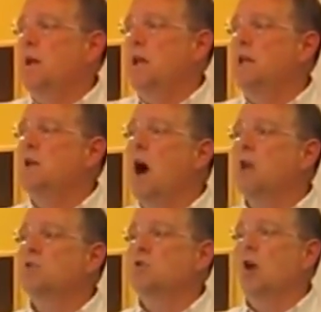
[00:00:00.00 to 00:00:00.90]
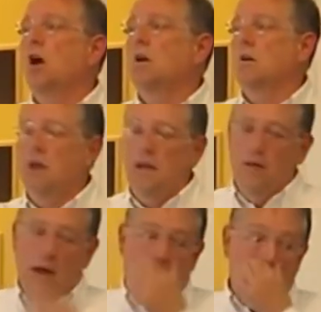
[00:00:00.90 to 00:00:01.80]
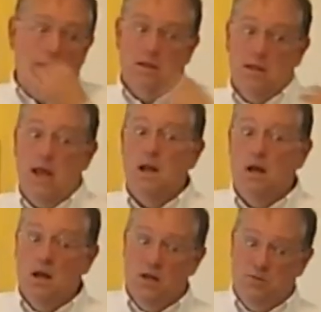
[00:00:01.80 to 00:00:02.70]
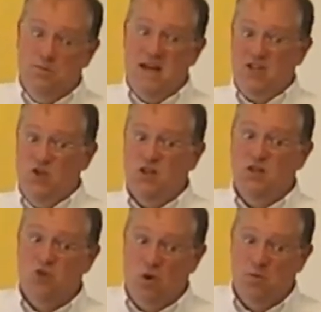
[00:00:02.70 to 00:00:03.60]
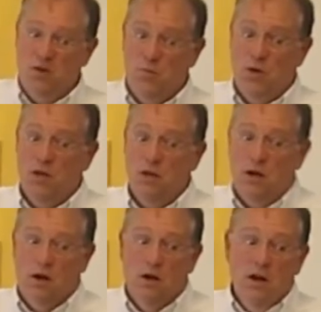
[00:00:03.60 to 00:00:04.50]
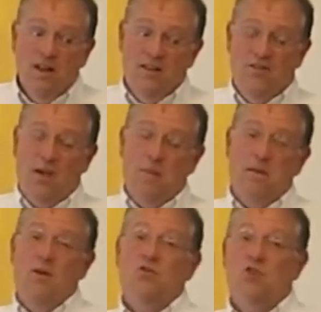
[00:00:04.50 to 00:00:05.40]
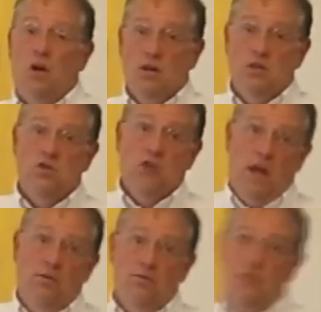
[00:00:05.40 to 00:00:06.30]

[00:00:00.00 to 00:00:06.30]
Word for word: been a non-starter, and that I think the data, as best you can determine, is pretty clear that thimerosal is safe.